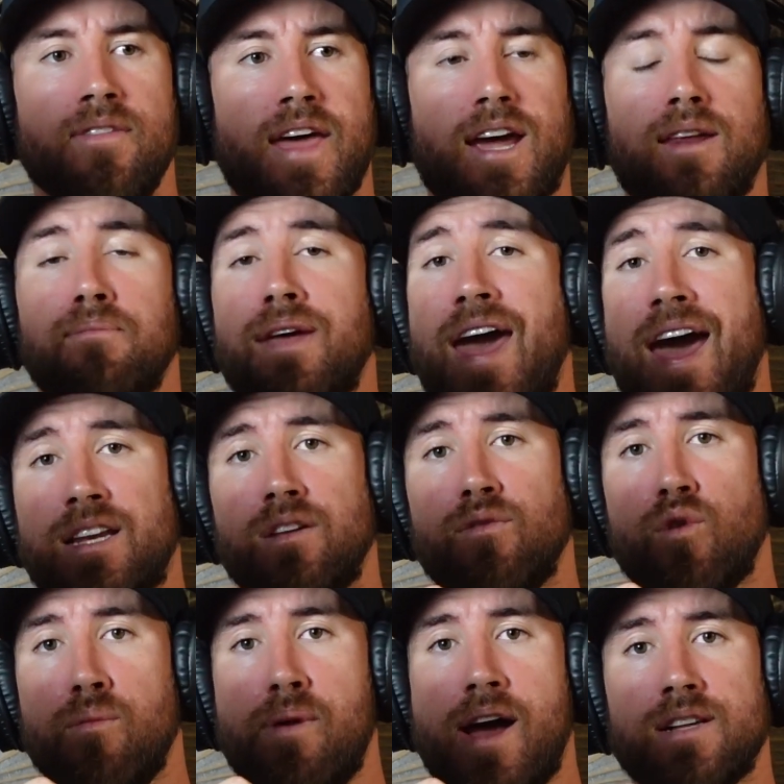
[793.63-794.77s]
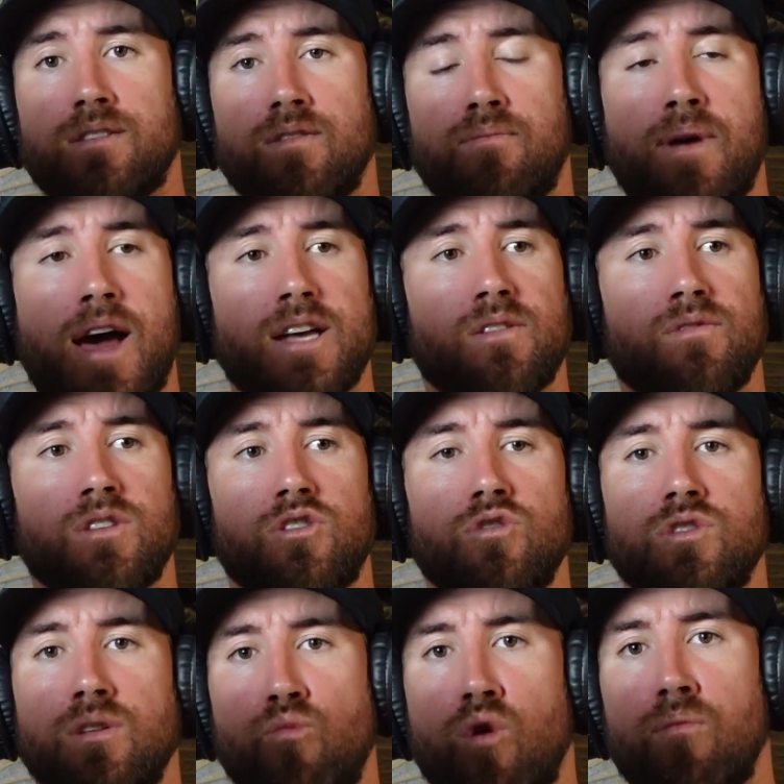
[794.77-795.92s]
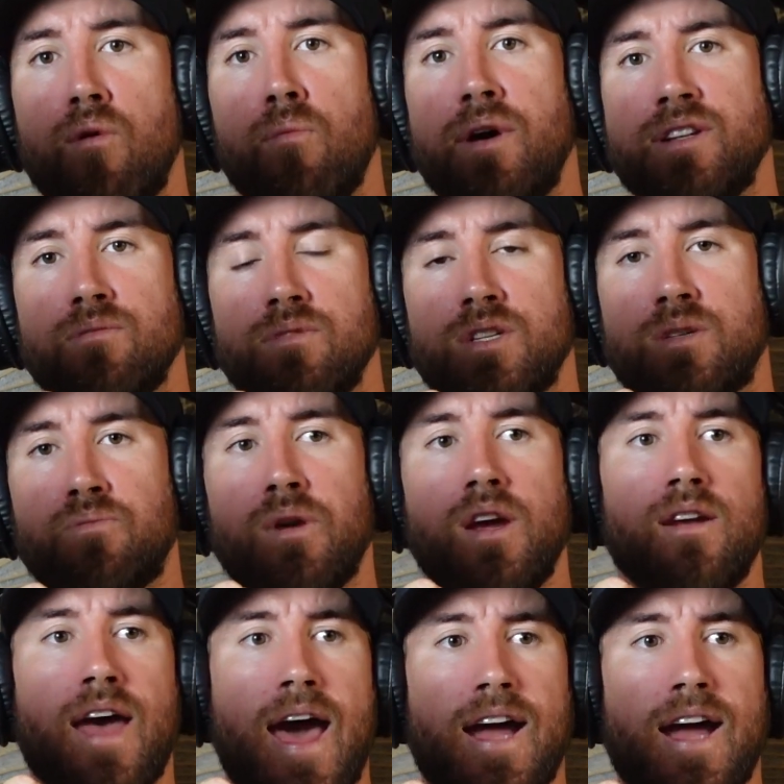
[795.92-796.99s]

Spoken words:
That could be active or passive. Passive is using more momentum and speed.